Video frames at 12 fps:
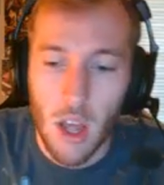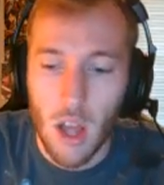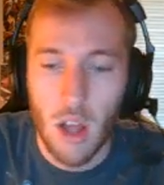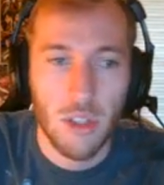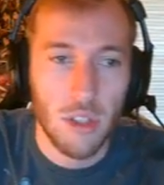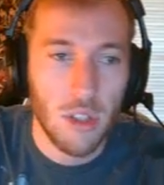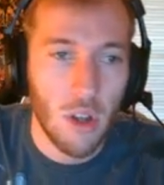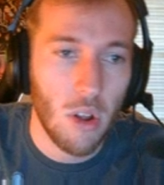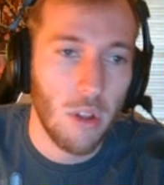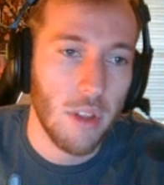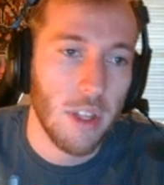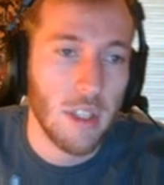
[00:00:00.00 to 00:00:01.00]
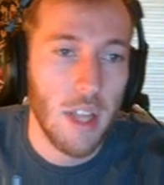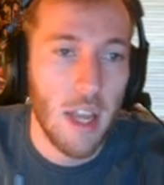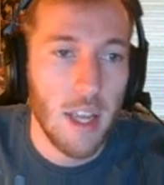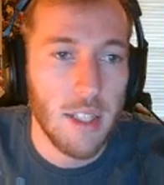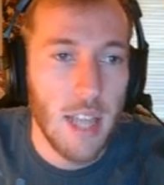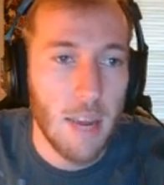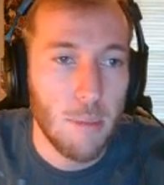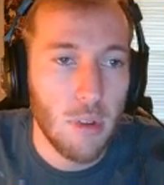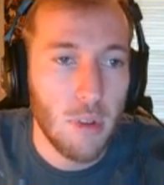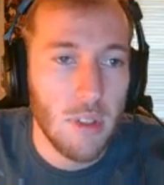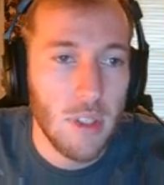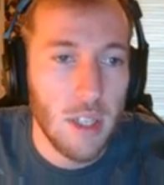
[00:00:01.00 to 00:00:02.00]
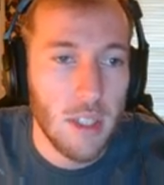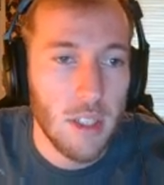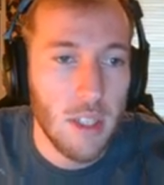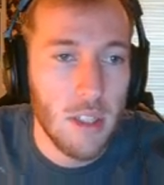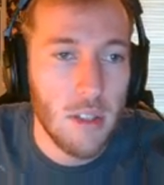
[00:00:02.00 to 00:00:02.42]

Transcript: I'll just call this example, txt, so